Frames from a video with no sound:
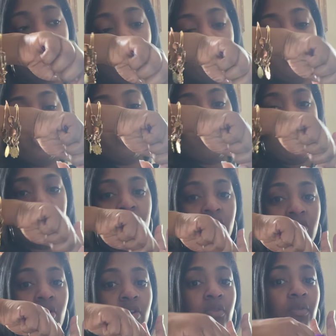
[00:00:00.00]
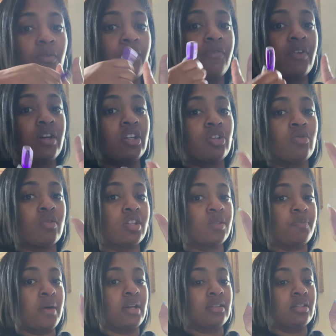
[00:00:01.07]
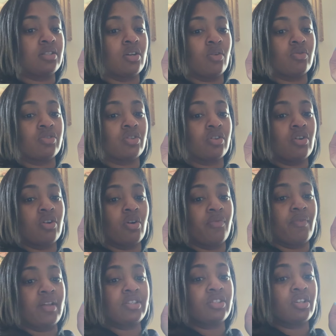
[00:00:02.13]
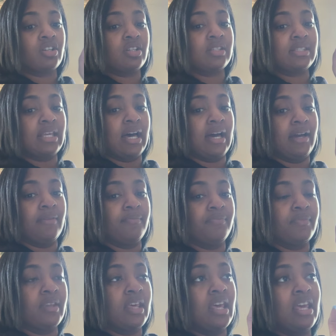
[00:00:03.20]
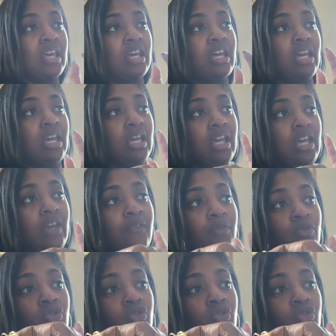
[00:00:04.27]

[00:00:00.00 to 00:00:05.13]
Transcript: So when you strike the sole of the foot, you expect the toes to curl. That's a good sign. If you